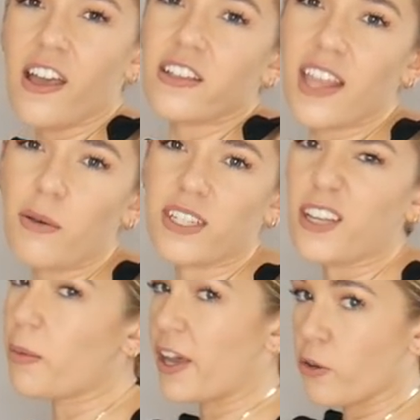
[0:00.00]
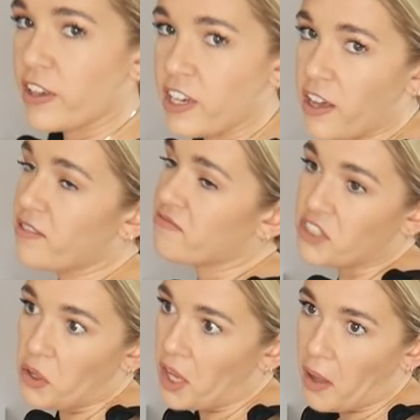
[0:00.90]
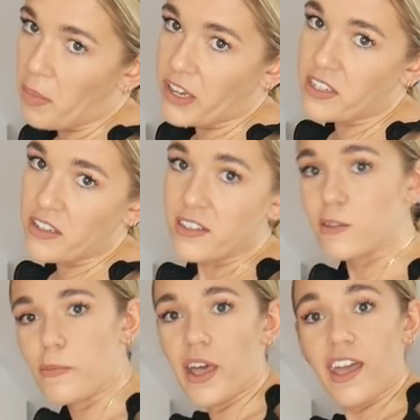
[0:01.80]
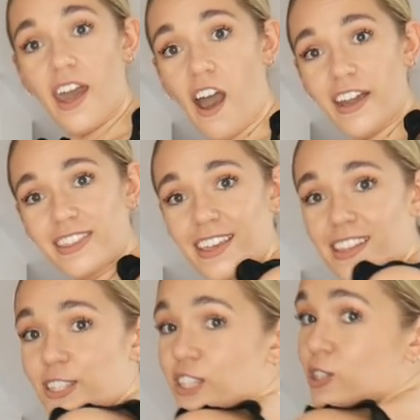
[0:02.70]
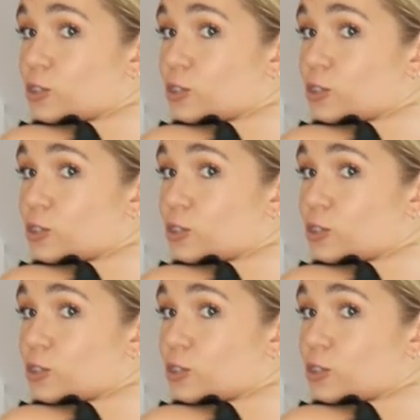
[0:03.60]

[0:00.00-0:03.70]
So that was a little bit annoying, you know, doing up buttons. But I think this is